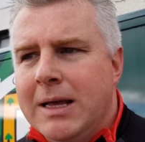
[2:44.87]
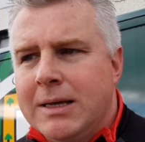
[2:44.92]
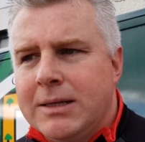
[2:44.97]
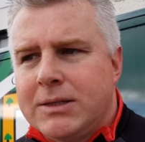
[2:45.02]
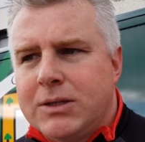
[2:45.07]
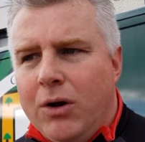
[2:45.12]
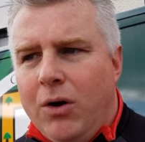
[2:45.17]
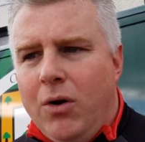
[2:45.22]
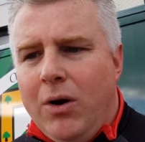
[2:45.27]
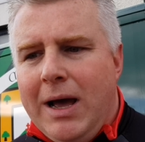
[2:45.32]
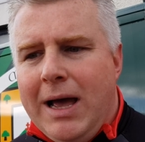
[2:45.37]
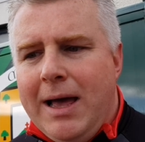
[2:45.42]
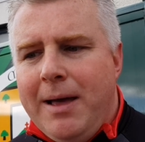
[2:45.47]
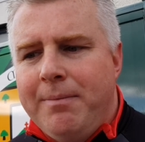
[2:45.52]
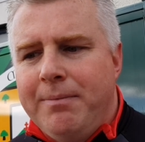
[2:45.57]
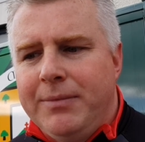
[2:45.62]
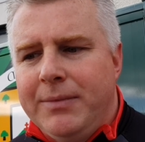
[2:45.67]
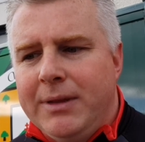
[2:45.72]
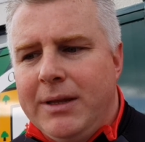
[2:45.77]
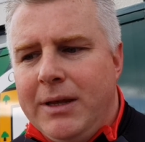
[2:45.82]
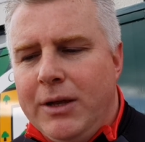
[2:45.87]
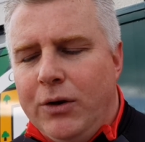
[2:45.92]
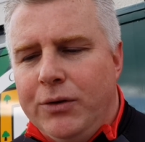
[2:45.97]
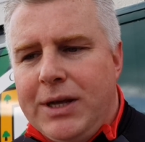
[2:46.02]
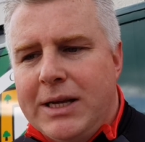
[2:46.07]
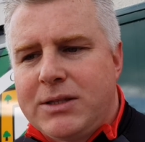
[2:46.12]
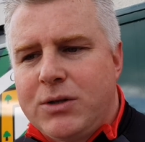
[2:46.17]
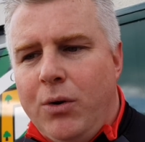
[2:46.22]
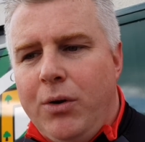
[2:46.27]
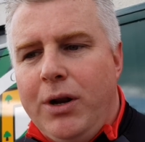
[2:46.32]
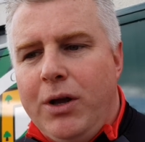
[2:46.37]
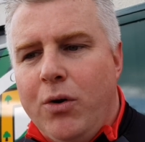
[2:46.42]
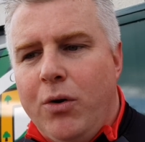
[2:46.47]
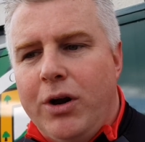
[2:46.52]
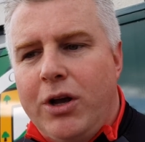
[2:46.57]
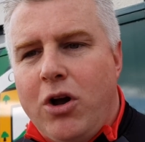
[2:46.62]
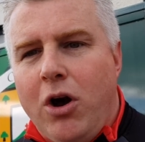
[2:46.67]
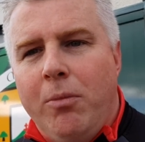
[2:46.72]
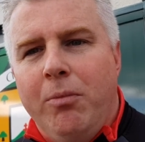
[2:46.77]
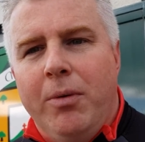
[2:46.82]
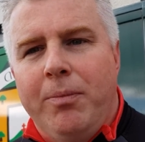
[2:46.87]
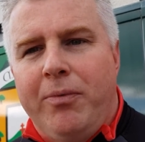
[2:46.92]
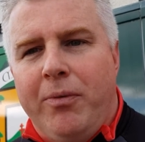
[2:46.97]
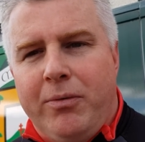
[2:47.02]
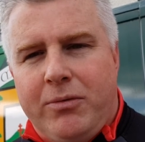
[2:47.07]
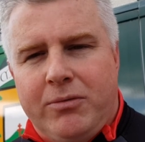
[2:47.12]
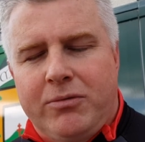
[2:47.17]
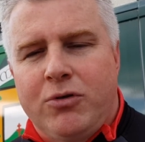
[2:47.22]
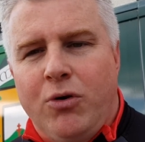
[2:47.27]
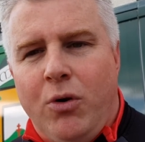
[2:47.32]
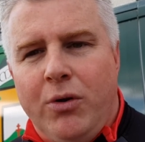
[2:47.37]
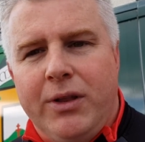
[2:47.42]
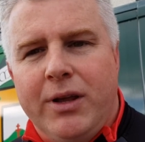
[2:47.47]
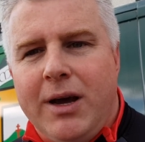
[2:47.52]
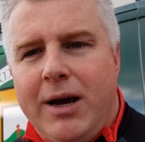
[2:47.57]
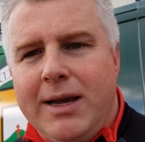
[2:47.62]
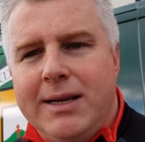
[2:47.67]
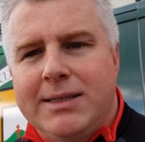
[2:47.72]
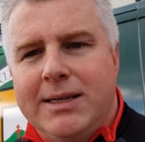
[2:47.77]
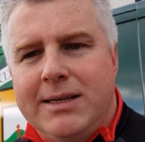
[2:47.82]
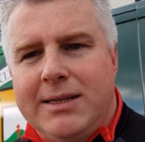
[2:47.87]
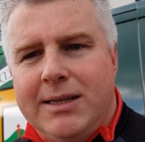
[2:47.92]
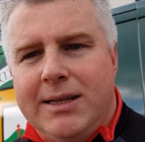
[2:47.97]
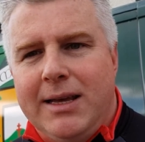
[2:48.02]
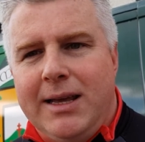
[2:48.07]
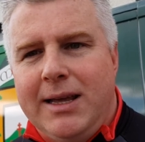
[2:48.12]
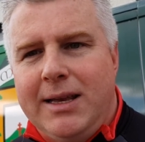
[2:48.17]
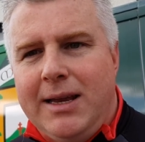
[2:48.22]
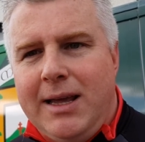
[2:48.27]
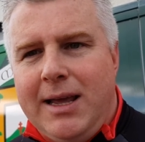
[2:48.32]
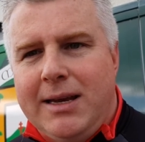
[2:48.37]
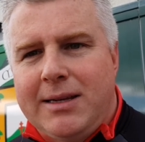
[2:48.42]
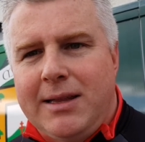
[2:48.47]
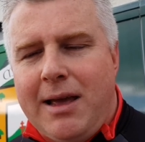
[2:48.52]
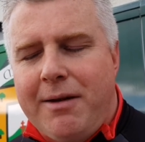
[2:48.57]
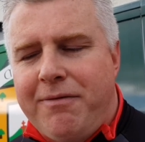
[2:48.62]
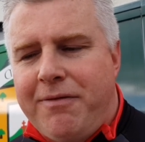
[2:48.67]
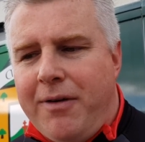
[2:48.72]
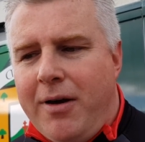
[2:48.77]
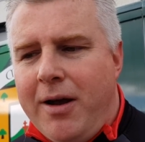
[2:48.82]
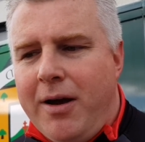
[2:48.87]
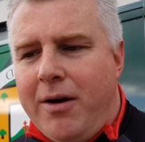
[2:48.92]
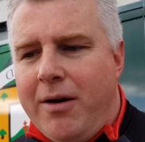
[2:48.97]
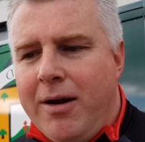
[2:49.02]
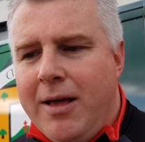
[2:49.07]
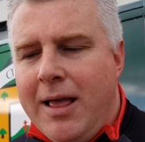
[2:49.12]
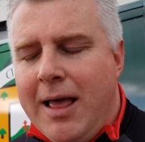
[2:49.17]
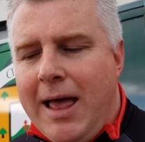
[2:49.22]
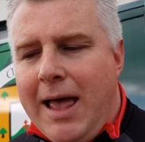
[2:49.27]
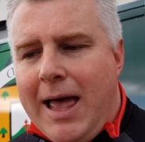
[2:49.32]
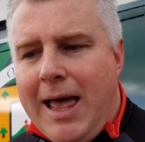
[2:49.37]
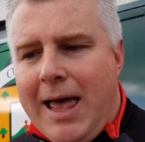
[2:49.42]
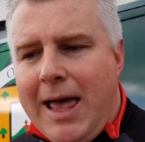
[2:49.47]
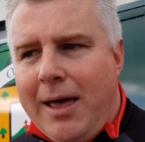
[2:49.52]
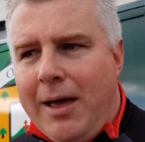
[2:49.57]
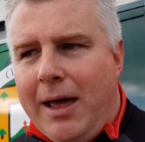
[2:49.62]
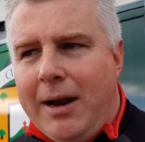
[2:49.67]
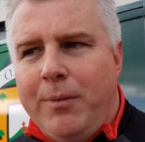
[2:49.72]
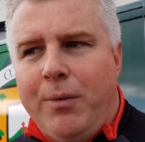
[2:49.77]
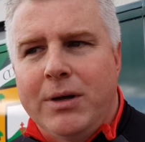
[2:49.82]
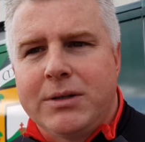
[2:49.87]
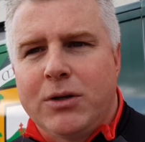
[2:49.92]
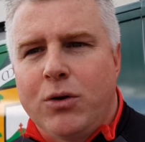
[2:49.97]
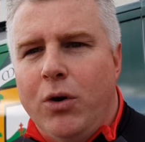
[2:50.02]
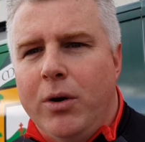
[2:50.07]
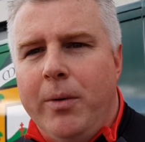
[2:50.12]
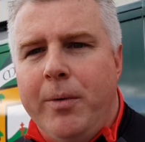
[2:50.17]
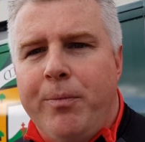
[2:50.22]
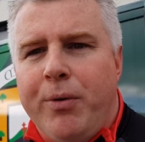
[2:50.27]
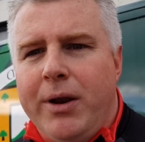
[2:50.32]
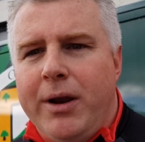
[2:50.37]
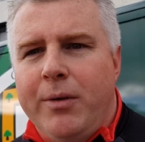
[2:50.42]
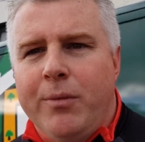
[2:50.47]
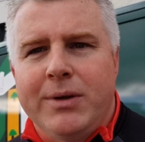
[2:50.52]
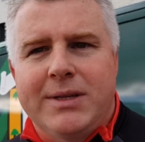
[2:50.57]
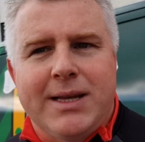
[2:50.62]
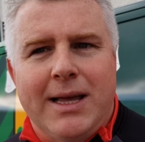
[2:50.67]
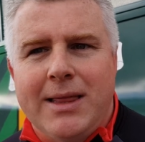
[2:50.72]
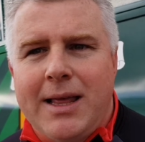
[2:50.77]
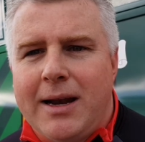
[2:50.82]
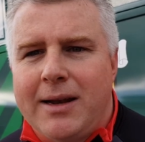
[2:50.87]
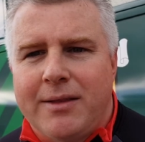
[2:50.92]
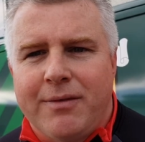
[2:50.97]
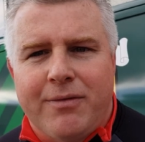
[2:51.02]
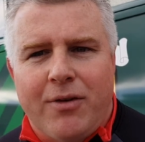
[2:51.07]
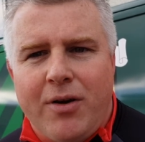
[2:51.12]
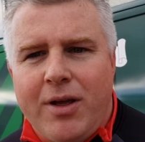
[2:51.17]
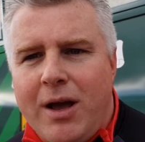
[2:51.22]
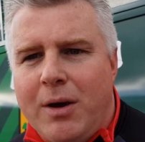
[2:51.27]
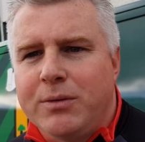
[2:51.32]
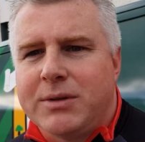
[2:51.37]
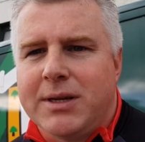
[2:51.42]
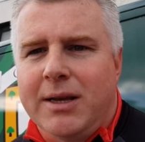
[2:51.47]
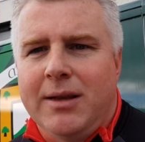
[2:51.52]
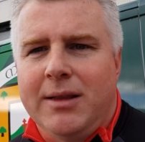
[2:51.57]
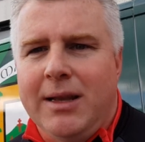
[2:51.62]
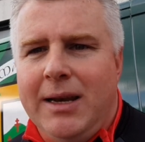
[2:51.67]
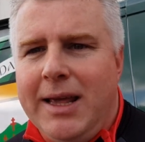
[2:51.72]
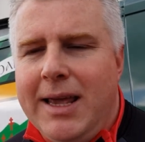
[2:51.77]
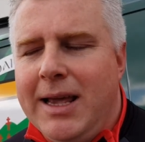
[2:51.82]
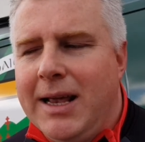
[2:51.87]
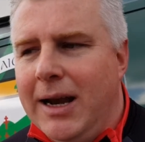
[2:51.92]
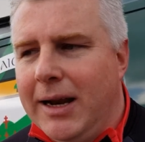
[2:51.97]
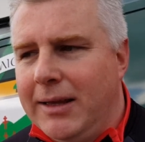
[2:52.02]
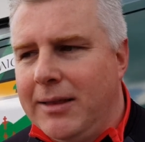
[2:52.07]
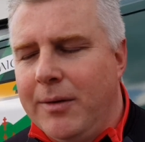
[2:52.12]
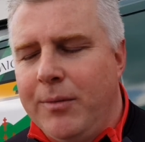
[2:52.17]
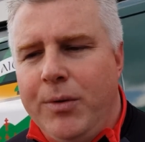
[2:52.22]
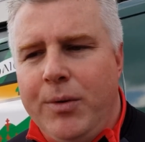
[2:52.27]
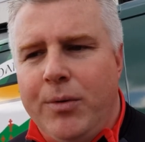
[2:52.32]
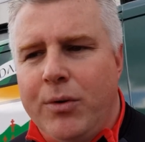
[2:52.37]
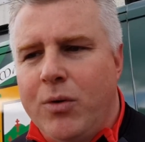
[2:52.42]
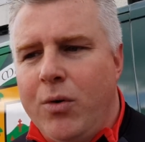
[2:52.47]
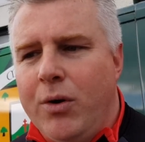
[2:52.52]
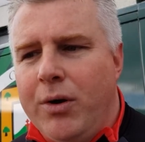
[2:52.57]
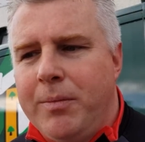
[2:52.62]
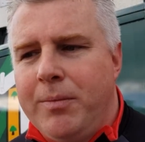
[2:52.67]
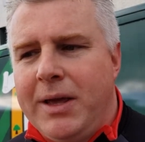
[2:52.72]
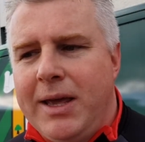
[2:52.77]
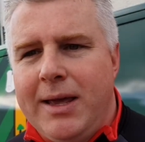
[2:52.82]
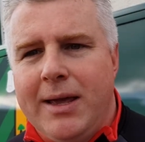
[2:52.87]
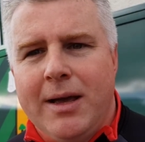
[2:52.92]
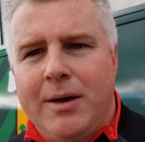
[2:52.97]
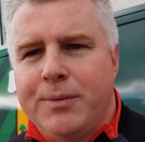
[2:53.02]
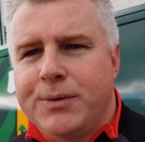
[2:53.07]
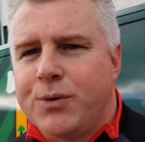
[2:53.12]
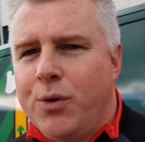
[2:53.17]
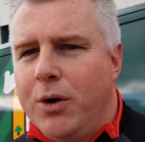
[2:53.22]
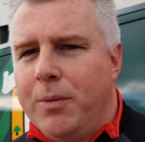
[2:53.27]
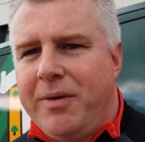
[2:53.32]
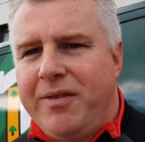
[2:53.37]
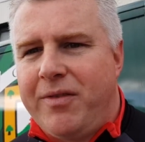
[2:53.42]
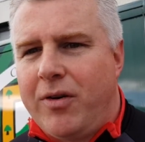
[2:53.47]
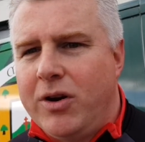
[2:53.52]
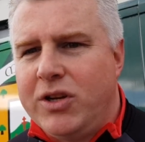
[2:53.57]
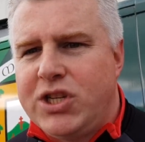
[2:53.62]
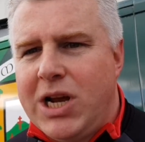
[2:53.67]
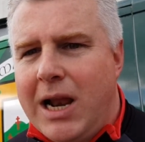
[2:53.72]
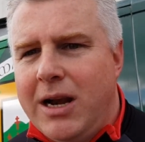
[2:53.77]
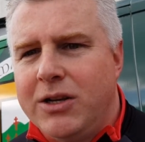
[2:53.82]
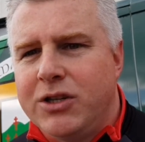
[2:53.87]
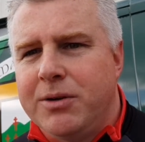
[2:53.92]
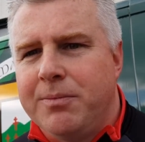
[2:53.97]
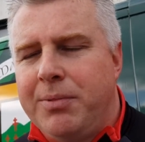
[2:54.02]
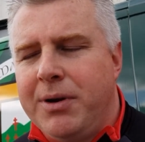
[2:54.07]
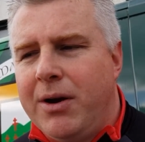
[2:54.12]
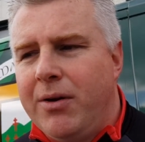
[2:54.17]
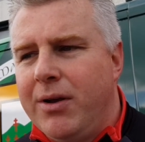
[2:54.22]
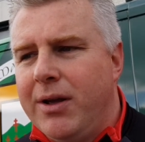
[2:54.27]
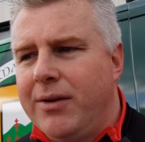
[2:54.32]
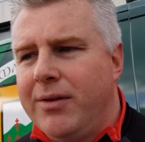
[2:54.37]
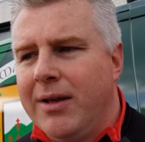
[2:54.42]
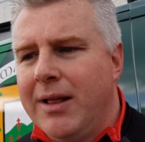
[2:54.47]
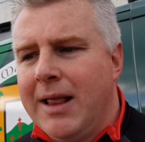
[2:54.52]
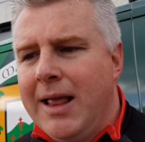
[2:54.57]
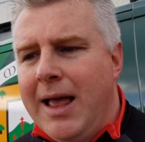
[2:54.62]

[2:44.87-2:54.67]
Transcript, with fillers: So um, you know that's only going to come with throwing the guys into the in, into that fire, uh, and it wasn't going to be pretty. We said that at the very outset of the league, like that we were going to be it was going to be a very challenging period.